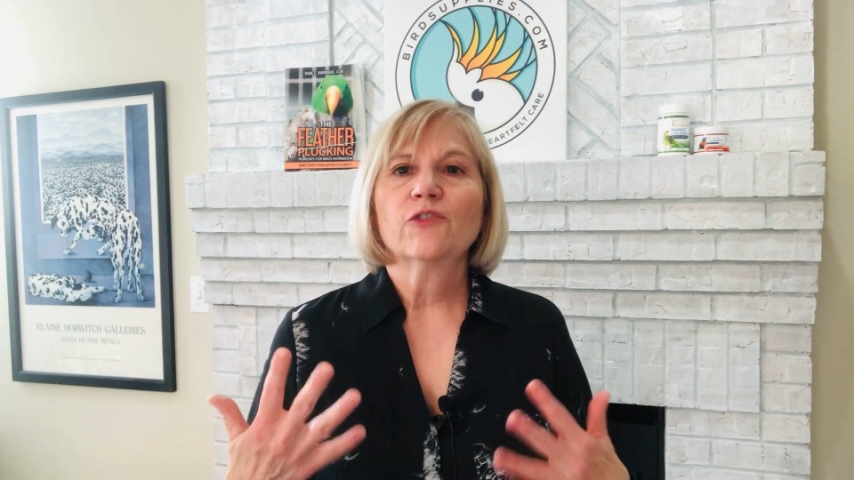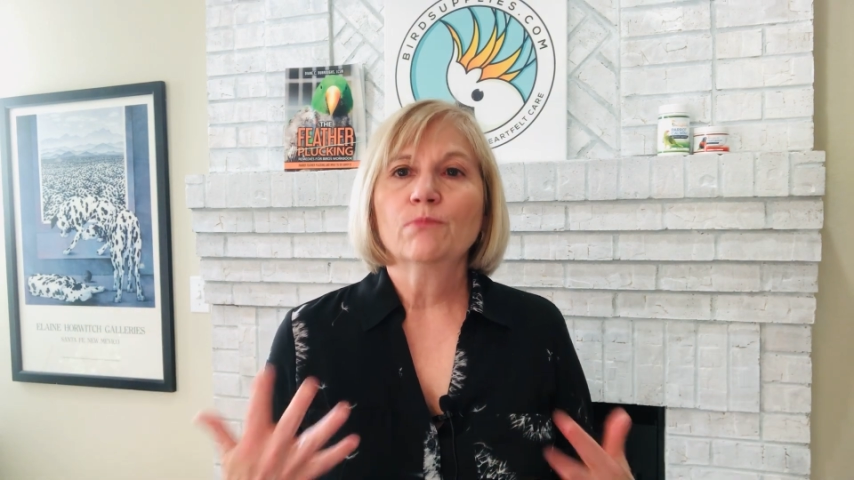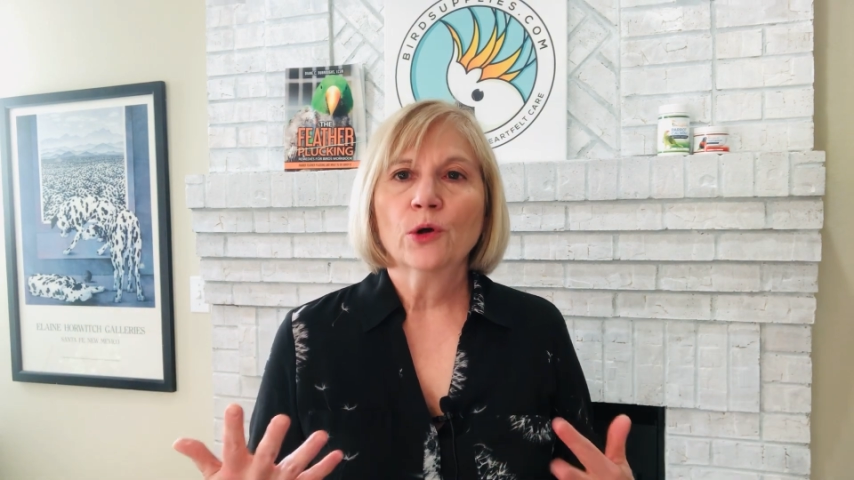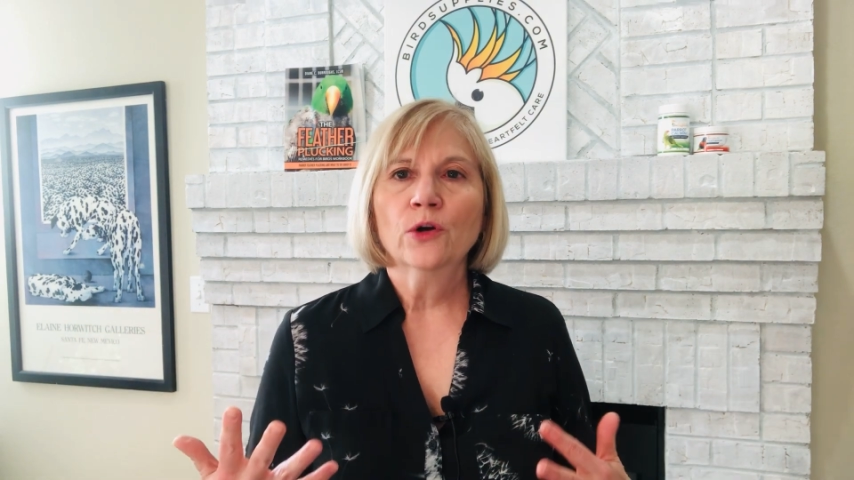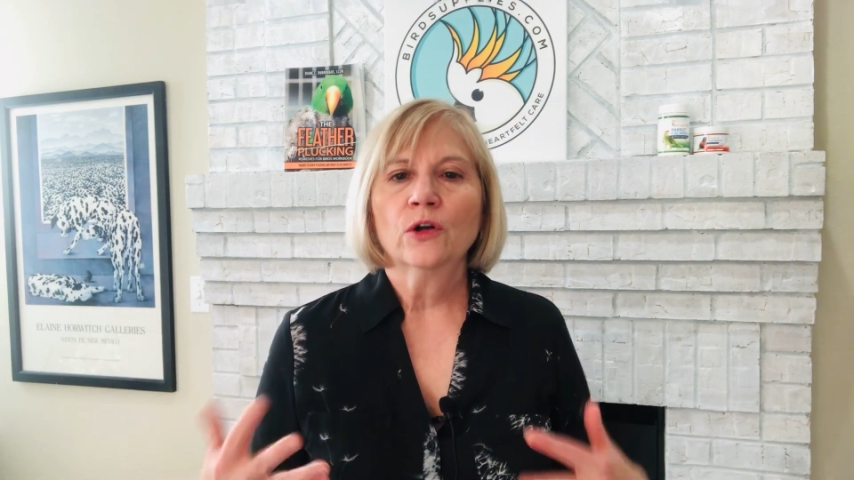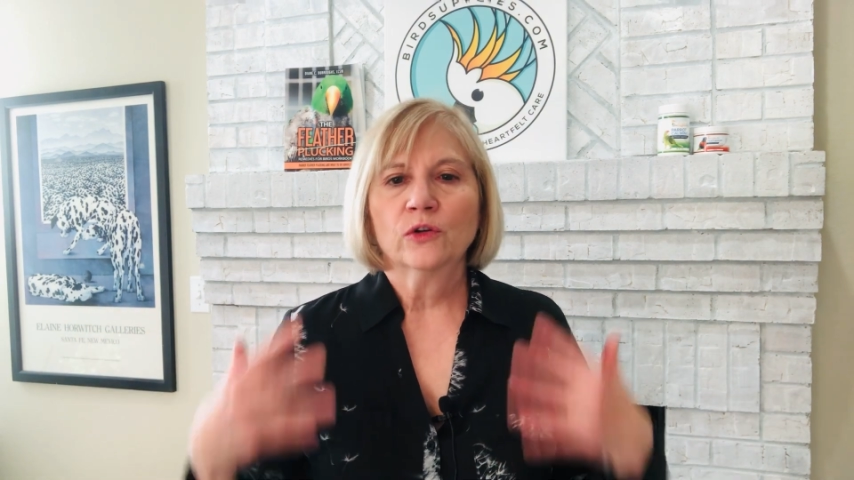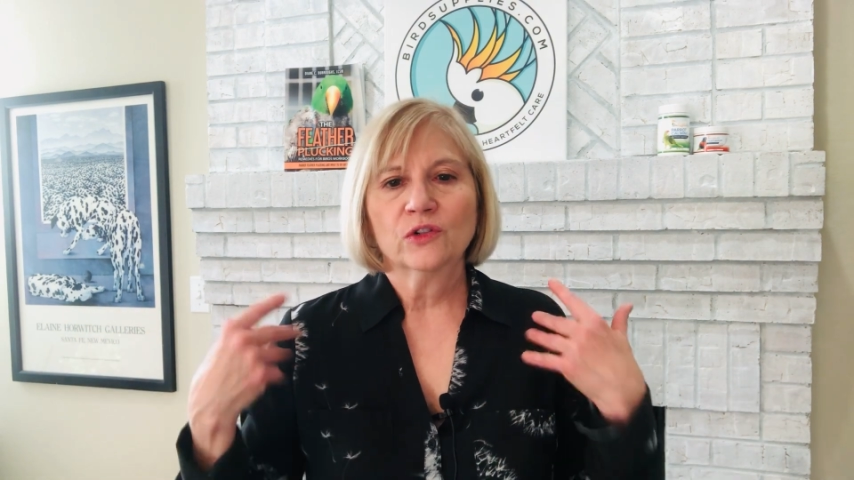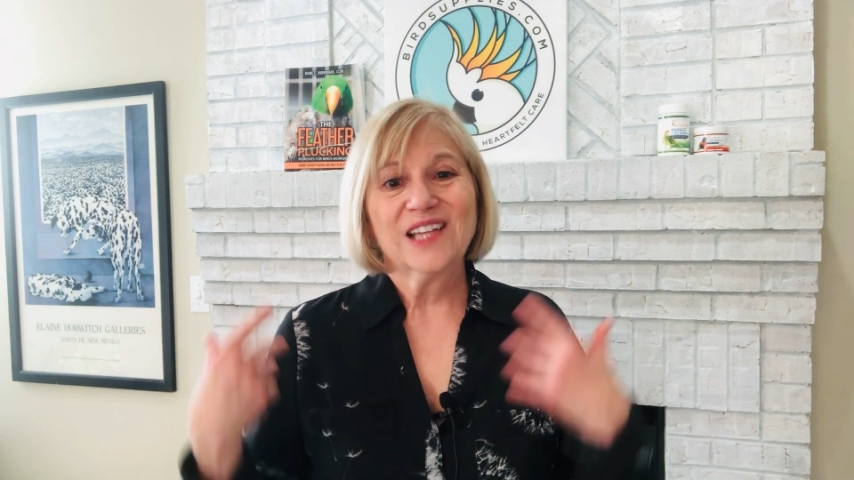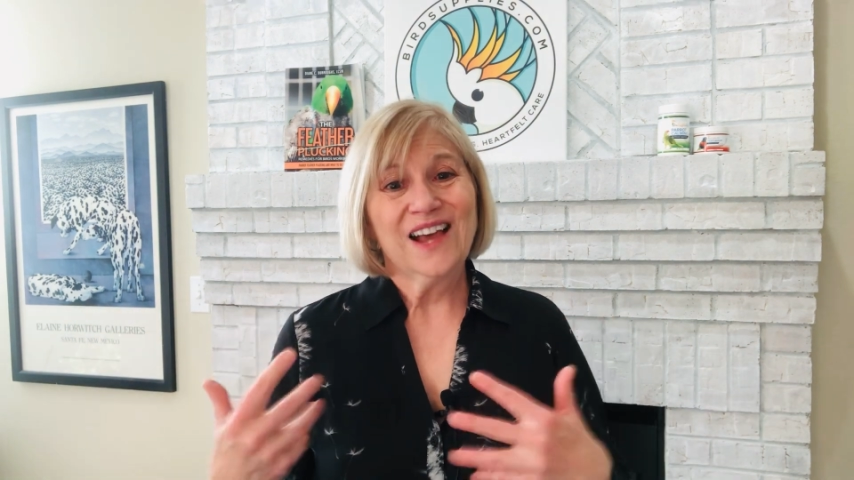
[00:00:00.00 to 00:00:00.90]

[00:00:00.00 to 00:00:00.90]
of bird owners